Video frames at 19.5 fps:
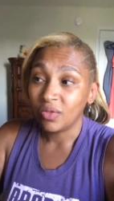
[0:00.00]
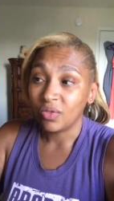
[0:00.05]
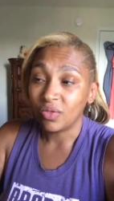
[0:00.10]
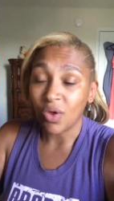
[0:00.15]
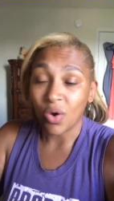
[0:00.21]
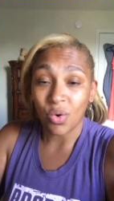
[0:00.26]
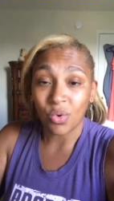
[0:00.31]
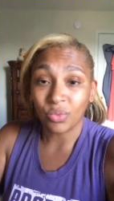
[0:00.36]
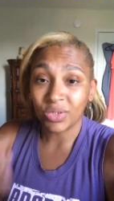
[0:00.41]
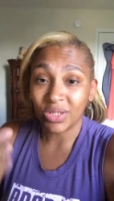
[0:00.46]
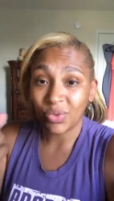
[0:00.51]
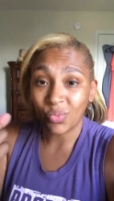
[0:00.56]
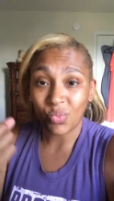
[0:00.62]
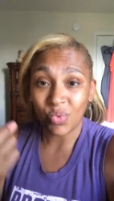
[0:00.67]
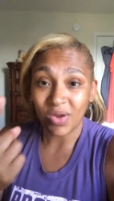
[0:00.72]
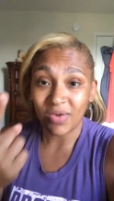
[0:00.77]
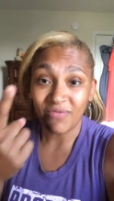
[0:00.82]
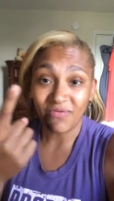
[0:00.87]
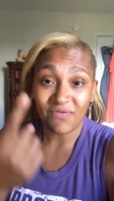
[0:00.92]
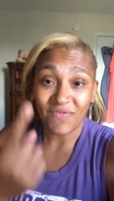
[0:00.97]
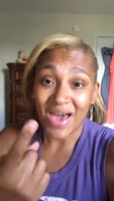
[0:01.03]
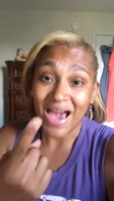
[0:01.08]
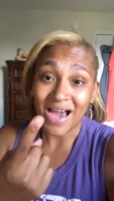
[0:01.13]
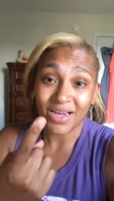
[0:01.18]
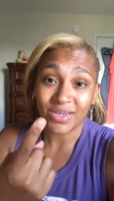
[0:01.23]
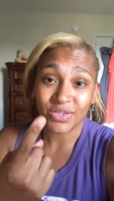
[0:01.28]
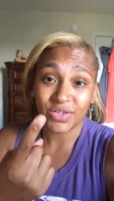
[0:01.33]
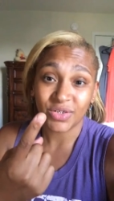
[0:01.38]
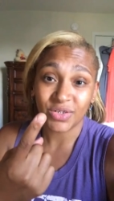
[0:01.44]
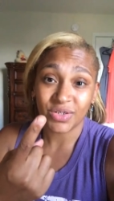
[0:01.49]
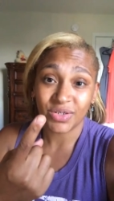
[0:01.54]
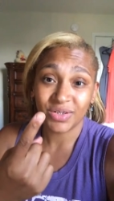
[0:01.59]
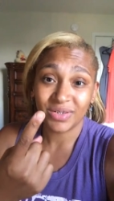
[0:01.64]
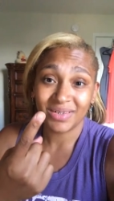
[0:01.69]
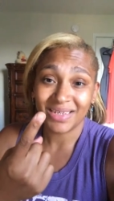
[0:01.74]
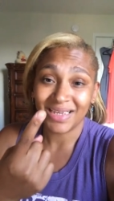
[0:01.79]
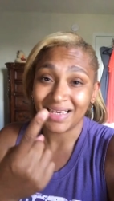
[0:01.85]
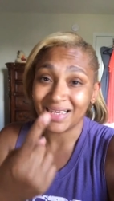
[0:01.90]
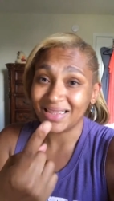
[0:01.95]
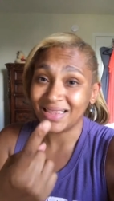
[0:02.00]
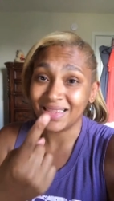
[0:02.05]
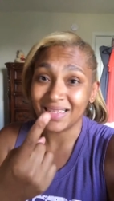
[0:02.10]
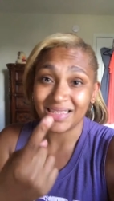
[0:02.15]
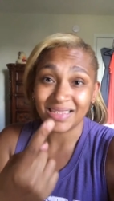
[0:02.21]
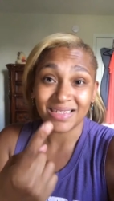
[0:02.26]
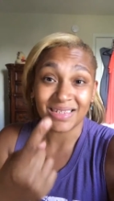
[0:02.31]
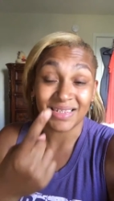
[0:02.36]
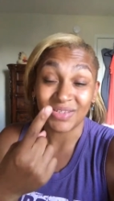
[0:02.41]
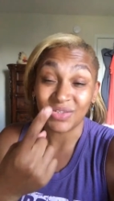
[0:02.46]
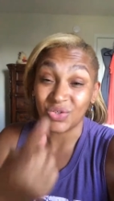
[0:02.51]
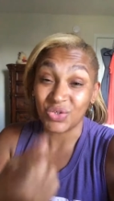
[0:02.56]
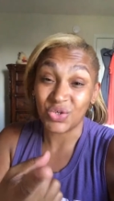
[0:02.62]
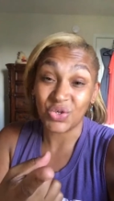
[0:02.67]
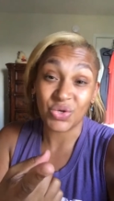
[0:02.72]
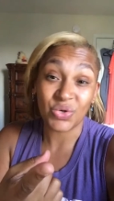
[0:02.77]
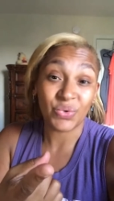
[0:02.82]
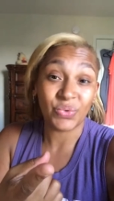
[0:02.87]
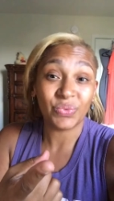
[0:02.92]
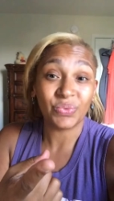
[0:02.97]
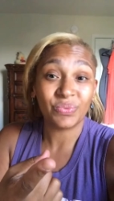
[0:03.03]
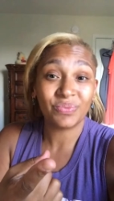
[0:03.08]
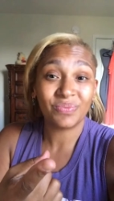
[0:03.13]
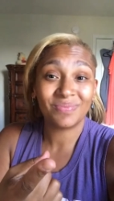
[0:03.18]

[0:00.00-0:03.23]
the only one factor in this is you